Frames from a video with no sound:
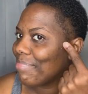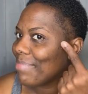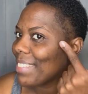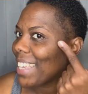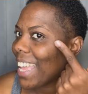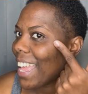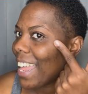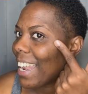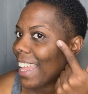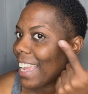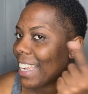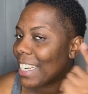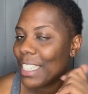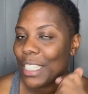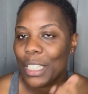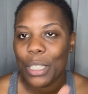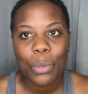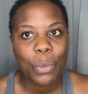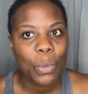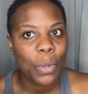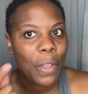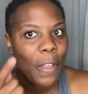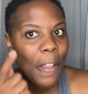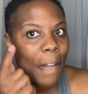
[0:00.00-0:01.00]
I like
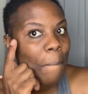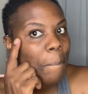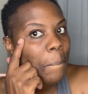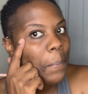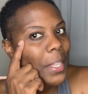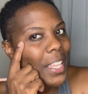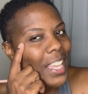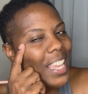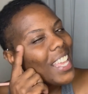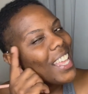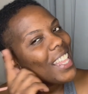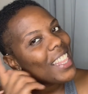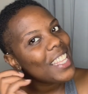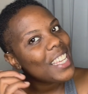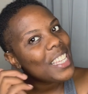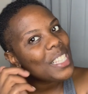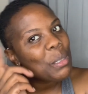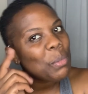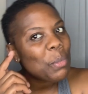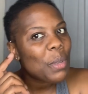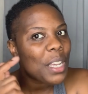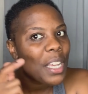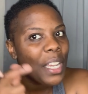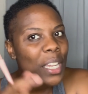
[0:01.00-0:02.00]
this one. This
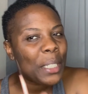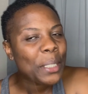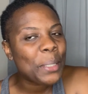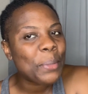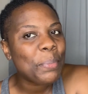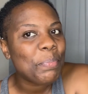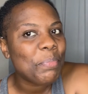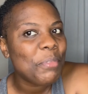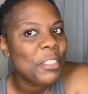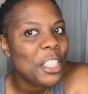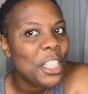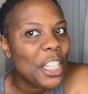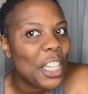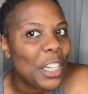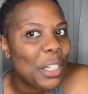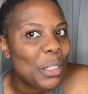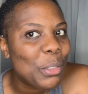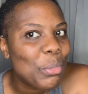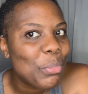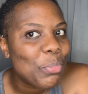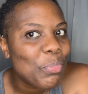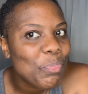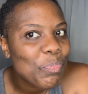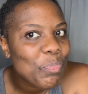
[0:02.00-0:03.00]
one, you
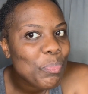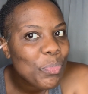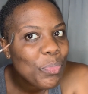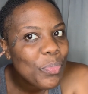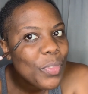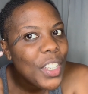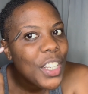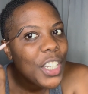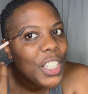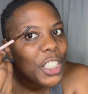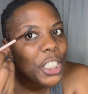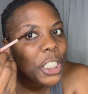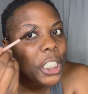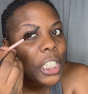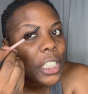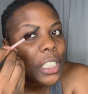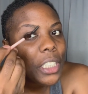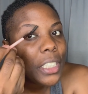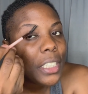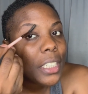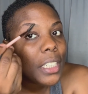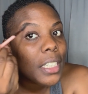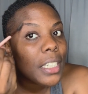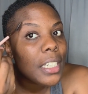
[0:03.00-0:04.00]
know,
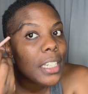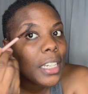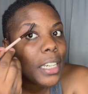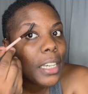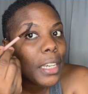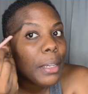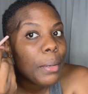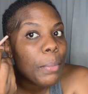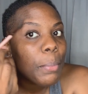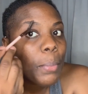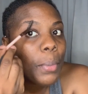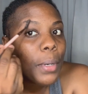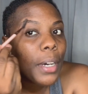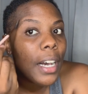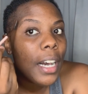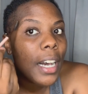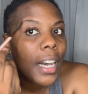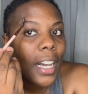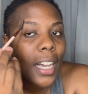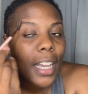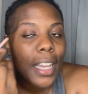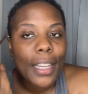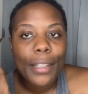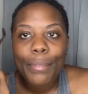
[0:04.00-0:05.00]
she's good,
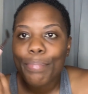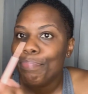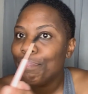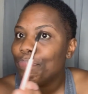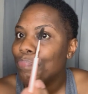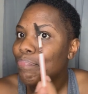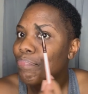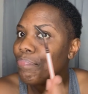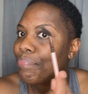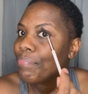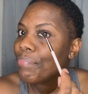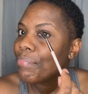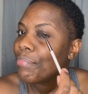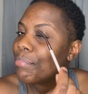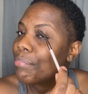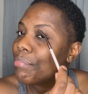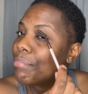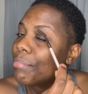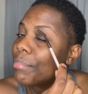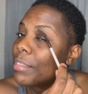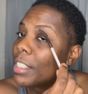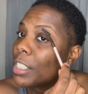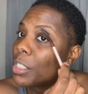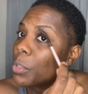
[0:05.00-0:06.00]
but
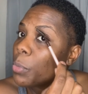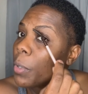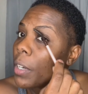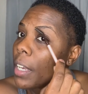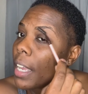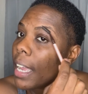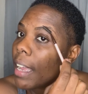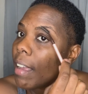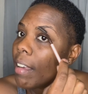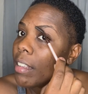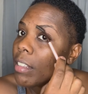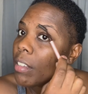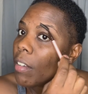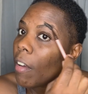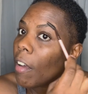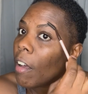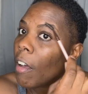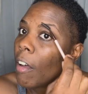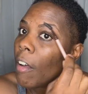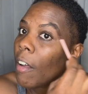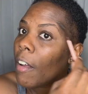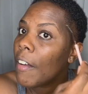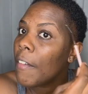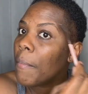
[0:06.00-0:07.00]
this one has
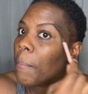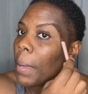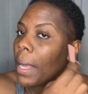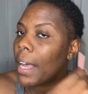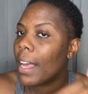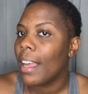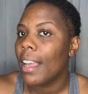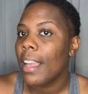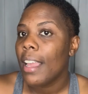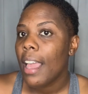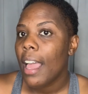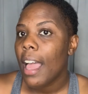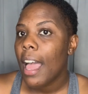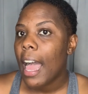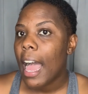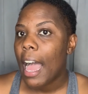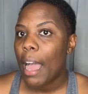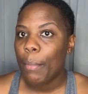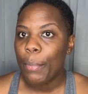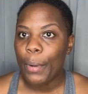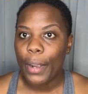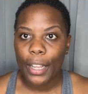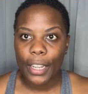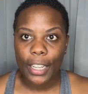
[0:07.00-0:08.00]
all of my
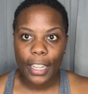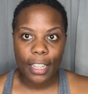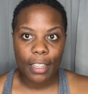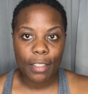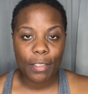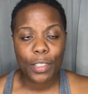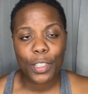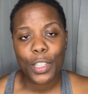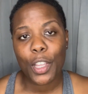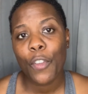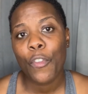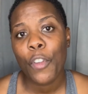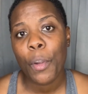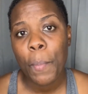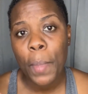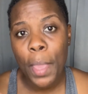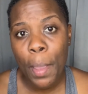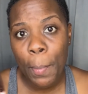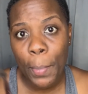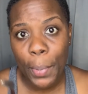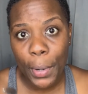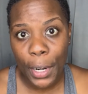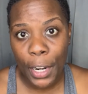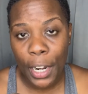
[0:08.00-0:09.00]
eyebrow love. So
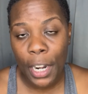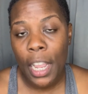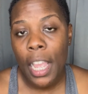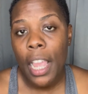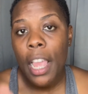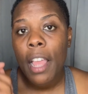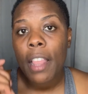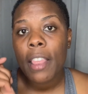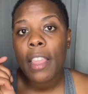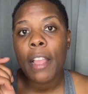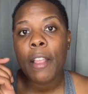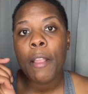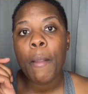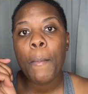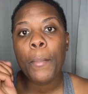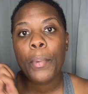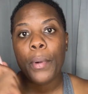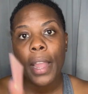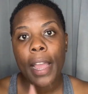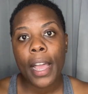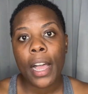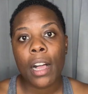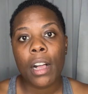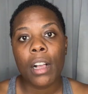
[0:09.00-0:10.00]
remember that your
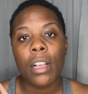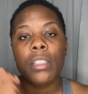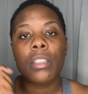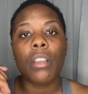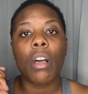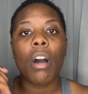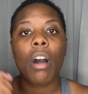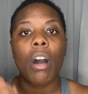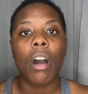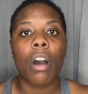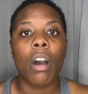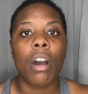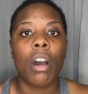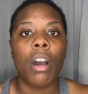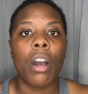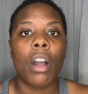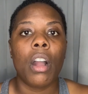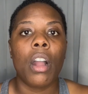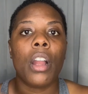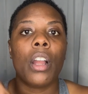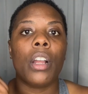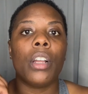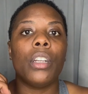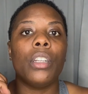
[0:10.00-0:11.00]
brows
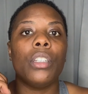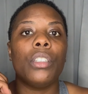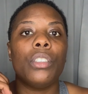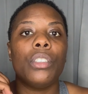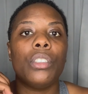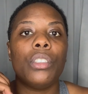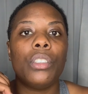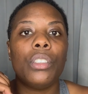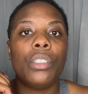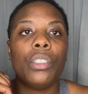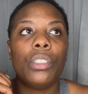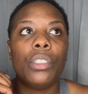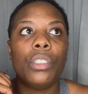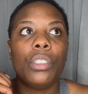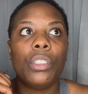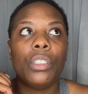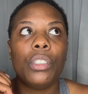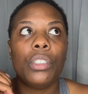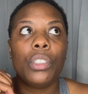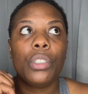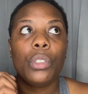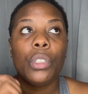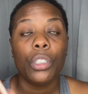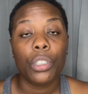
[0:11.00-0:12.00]
are
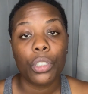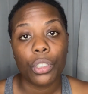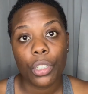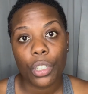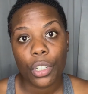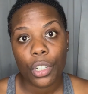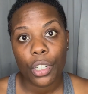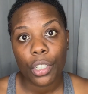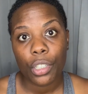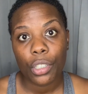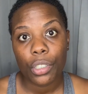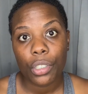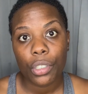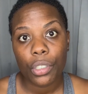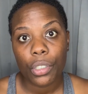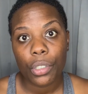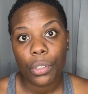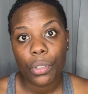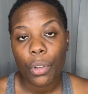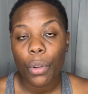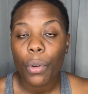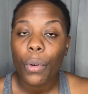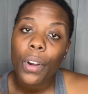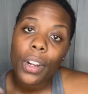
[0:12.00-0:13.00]
sisters
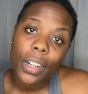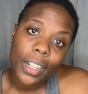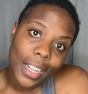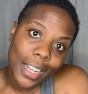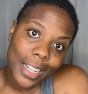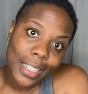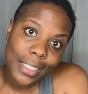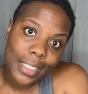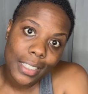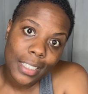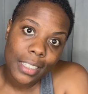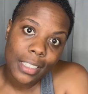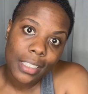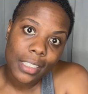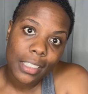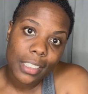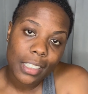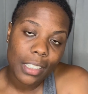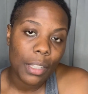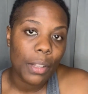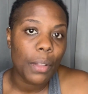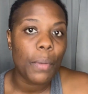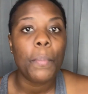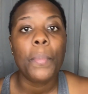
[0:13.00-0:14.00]
or cousins,
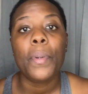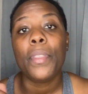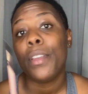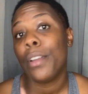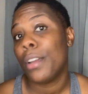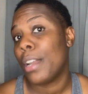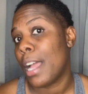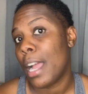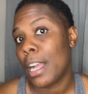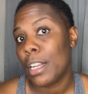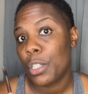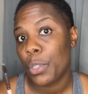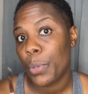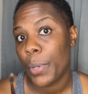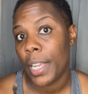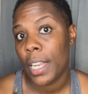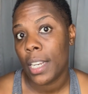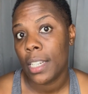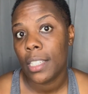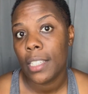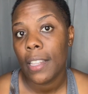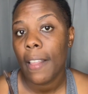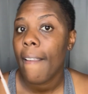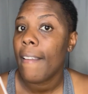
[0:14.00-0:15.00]
but they're not
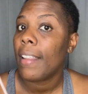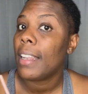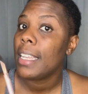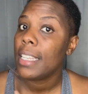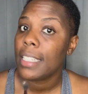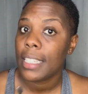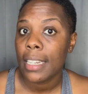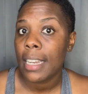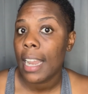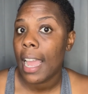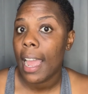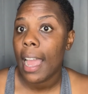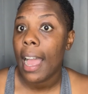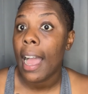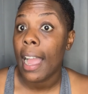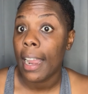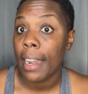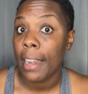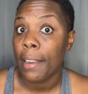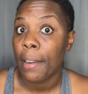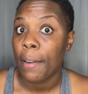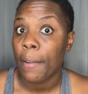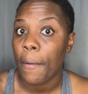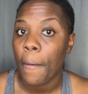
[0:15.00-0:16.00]
twins, at least not
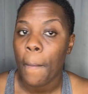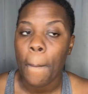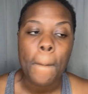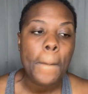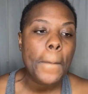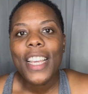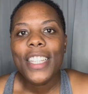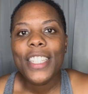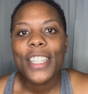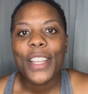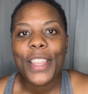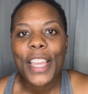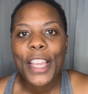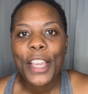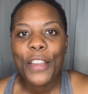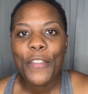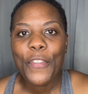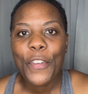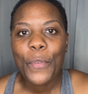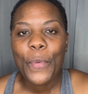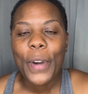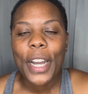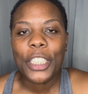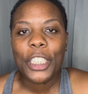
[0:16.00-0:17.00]
identical. So thank you
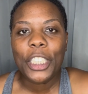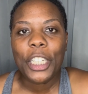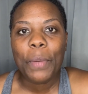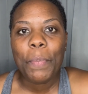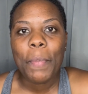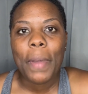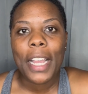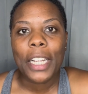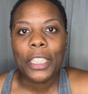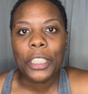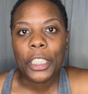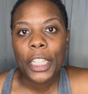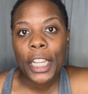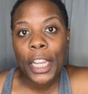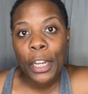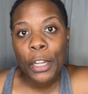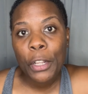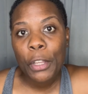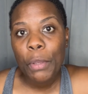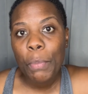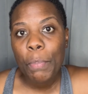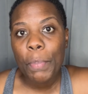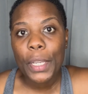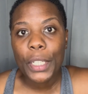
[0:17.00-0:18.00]
for watching my
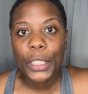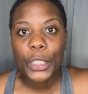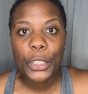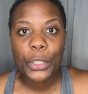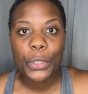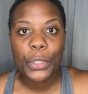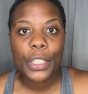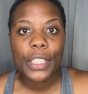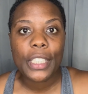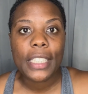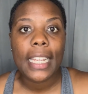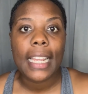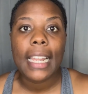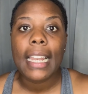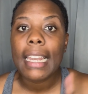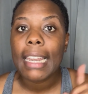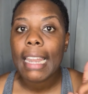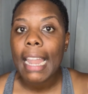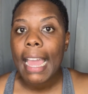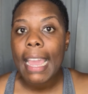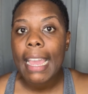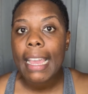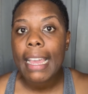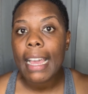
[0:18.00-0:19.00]
channel. Be sure to
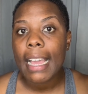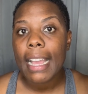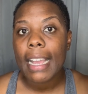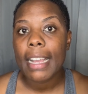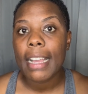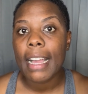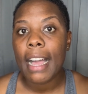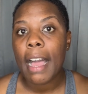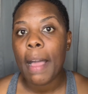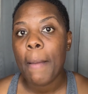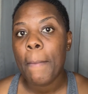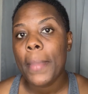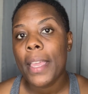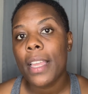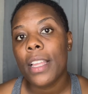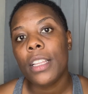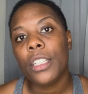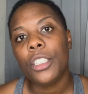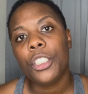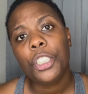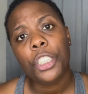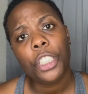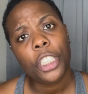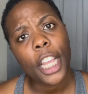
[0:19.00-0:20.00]
like, comment,
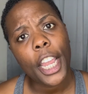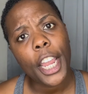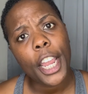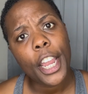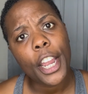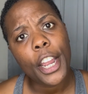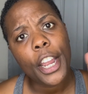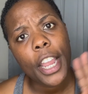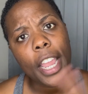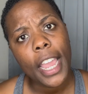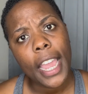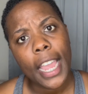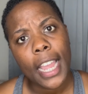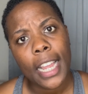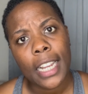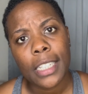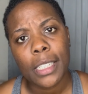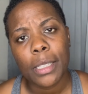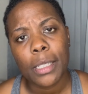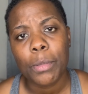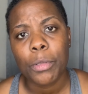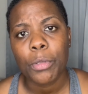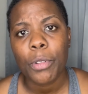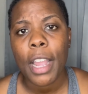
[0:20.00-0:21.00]
share, and
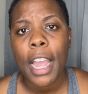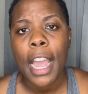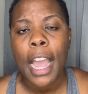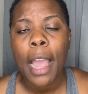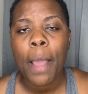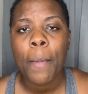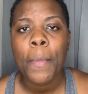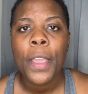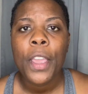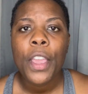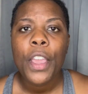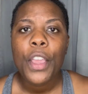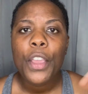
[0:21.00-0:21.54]
subscribe.